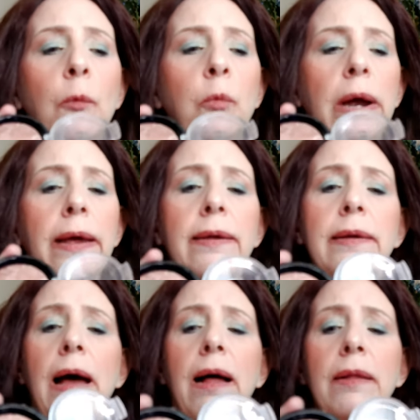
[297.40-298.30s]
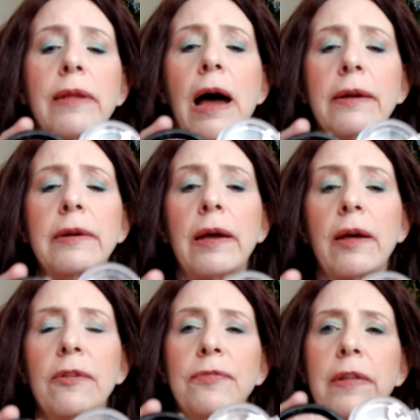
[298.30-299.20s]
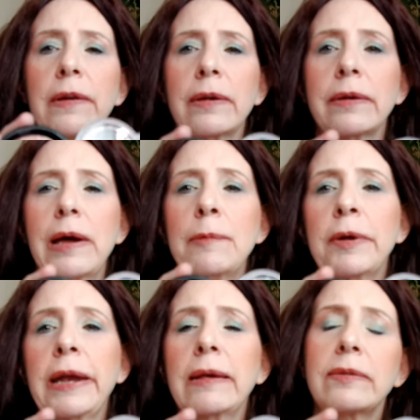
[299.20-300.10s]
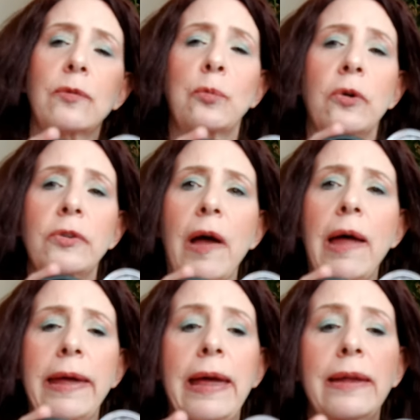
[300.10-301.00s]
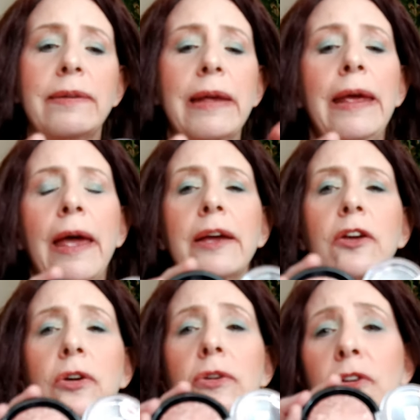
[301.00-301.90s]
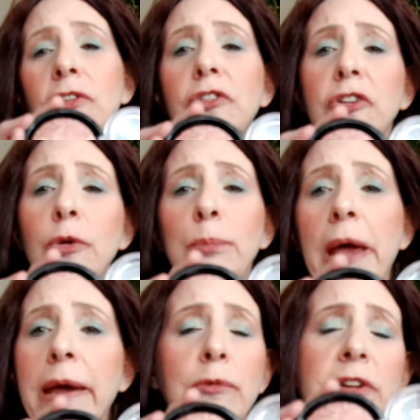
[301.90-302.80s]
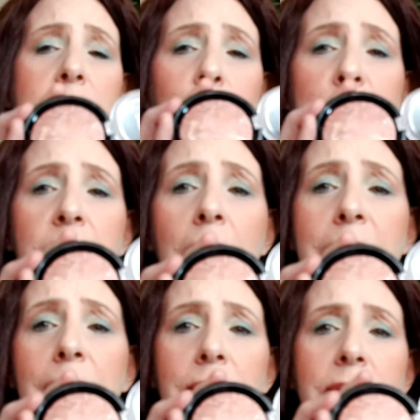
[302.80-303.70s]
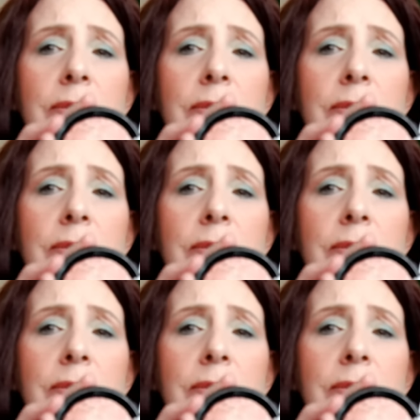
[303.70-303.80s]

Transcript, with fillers: when a lot of the companies that weren't high end couldn't do baked products,